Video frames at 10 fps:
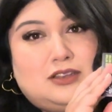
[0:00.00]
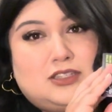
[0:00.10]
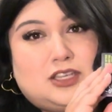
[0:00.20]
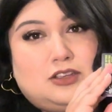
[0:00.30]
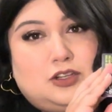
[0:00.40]

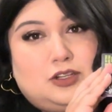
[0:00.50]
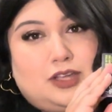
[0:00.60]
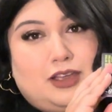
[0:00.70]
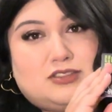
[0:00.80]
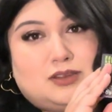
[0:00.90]
So you do
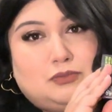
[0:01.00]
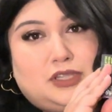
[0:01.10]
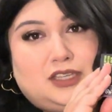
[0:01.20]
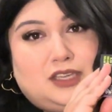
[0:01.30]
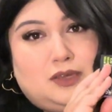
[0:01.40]
have some
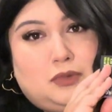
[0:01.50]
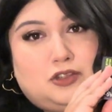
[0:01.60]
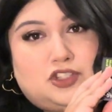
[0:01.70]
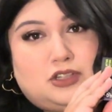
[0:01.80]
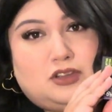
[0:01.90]
blinking
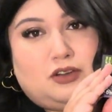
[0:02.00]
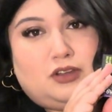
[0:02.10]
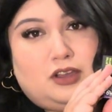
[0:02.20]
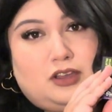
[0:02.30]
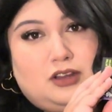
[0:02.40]
motion
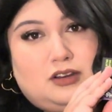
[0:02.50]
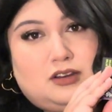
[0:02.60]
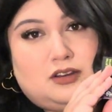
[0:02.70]
going on.